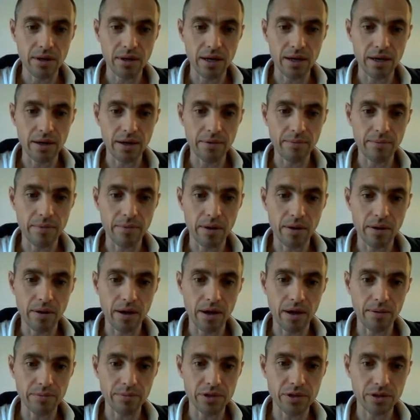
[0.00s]
Um,
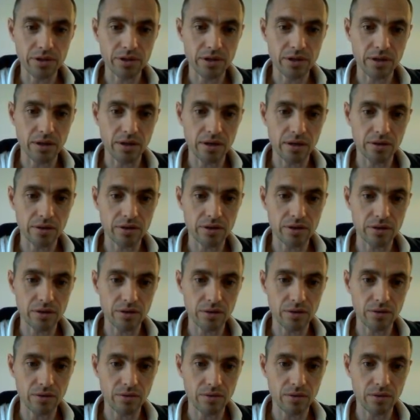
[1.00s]
I'm just going
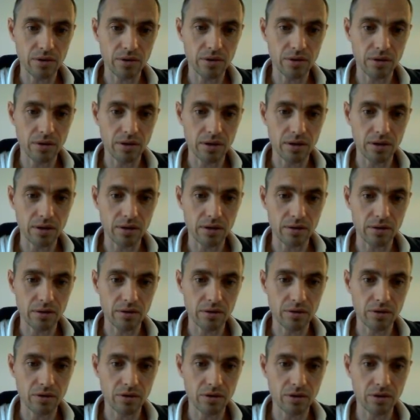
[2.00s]
to uh,
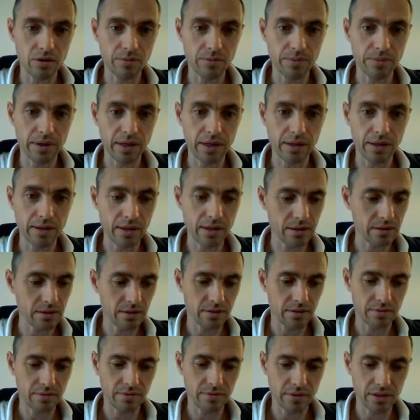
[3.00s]
copy
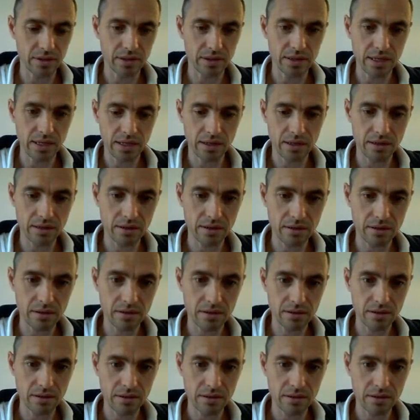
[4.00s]
this for a second